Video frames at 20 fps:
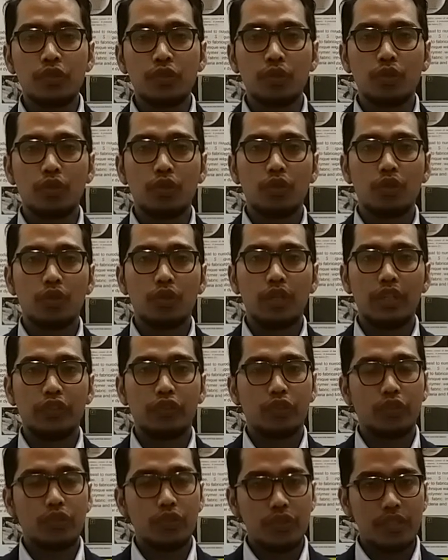So
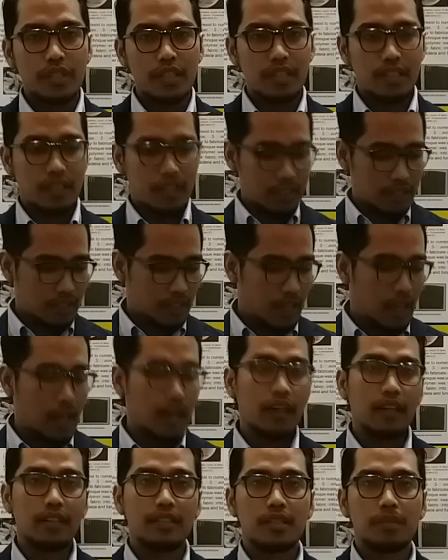introducing
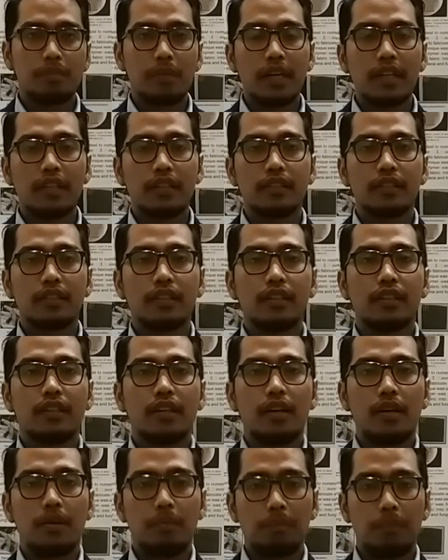a smart
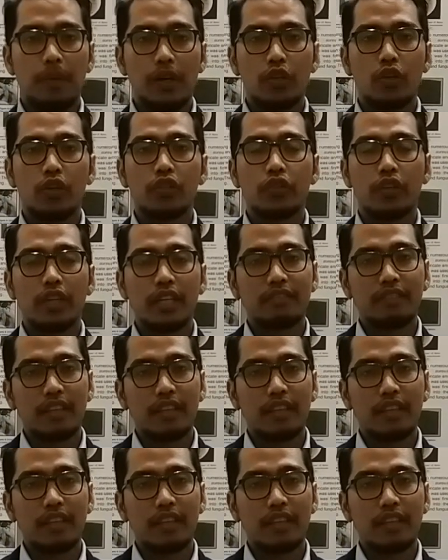bioelectronic